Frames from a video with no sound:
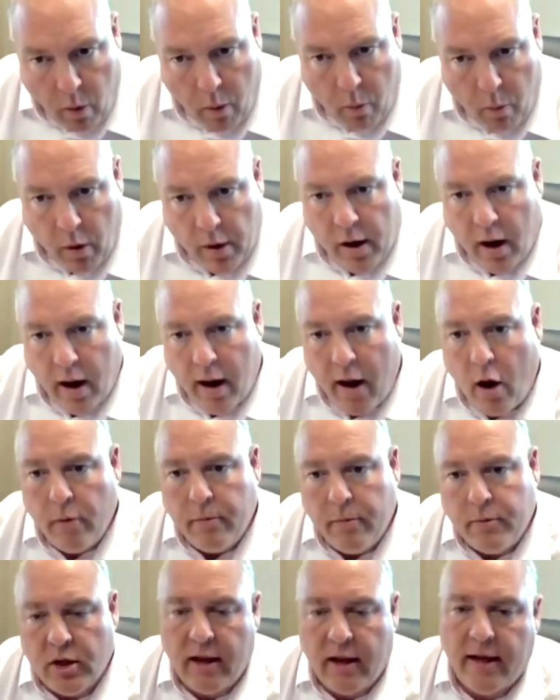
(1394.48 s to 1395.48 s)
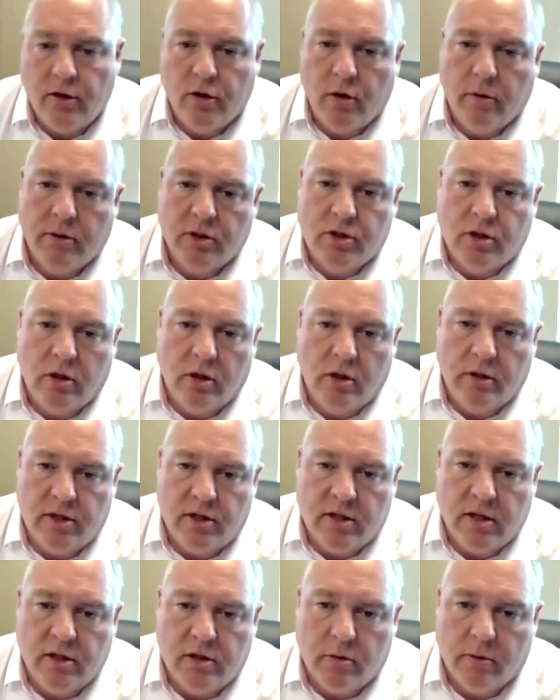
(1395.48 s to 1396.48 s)
What I hope to then do is
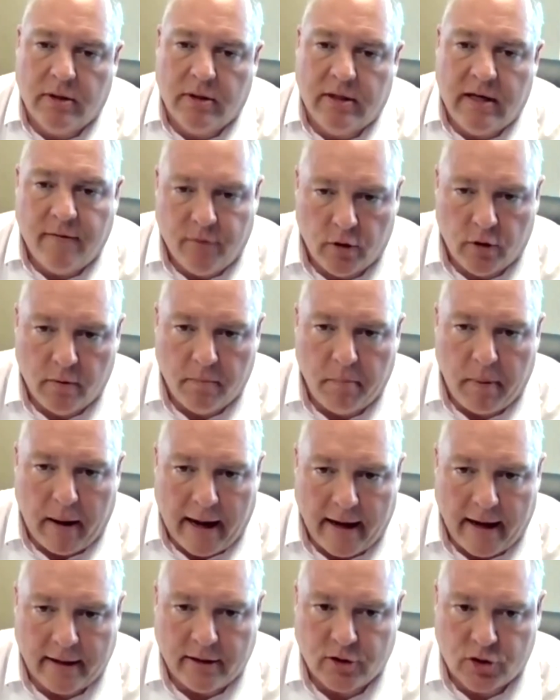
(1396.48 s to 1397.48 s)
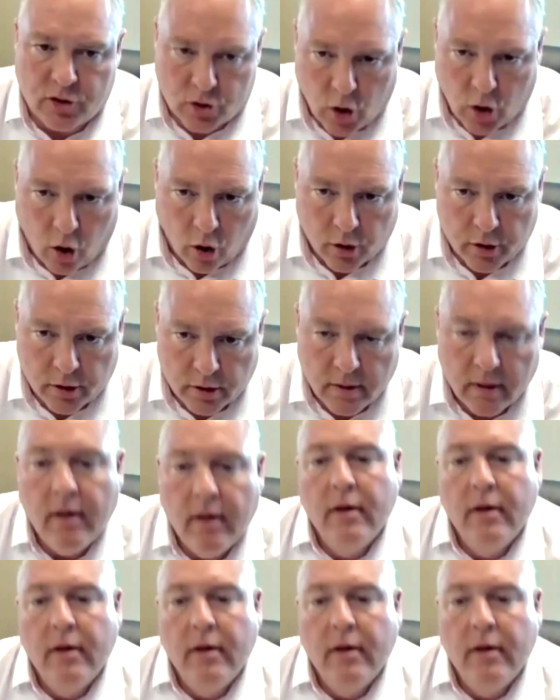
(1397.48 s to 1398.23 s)
turn this into a dividend paying stock.